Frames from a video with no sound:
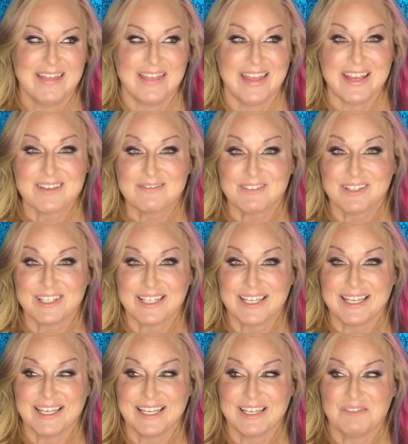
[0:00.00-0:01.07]

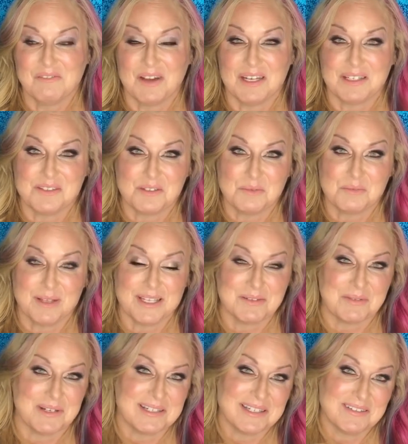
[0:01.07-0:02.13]
thankfully it went into a
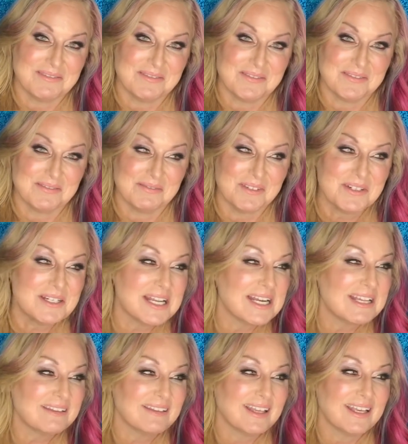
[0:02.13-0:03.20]
place where it didn't ruin
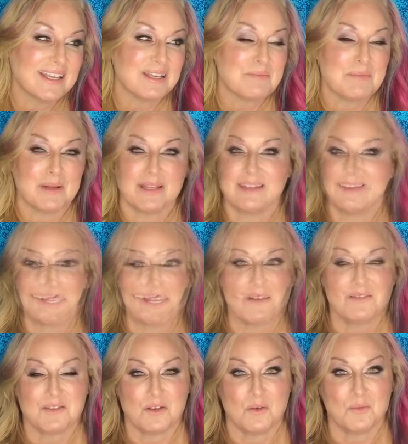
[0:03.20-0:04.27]
anything, but then I
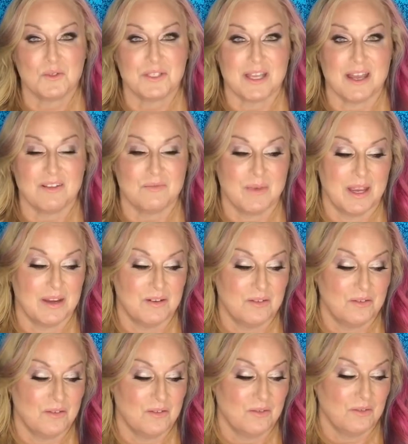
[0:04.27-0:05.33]
was almost out of my
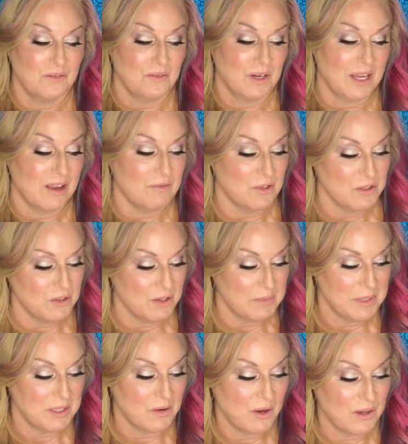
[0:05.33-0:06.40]
recovery
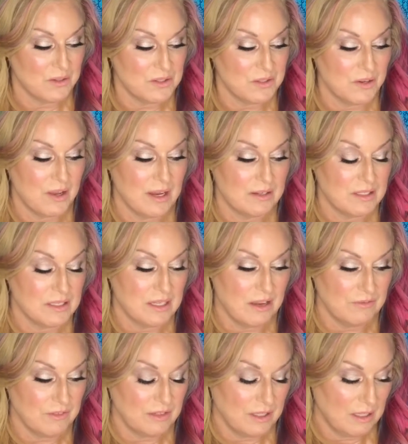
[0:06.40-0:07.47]
treatment oil, so I
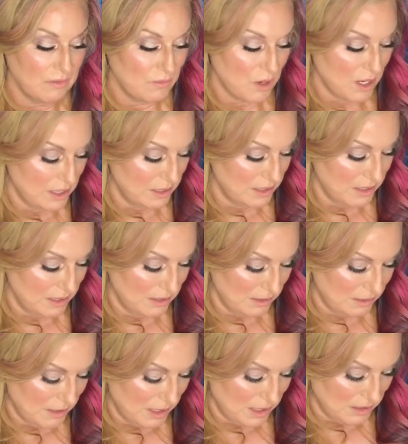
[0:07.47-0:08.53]
definitely wanted to
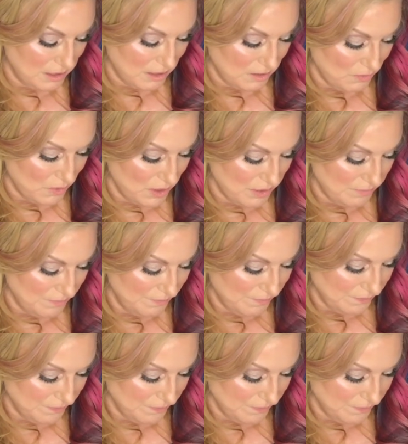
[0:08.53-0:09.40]
get another one.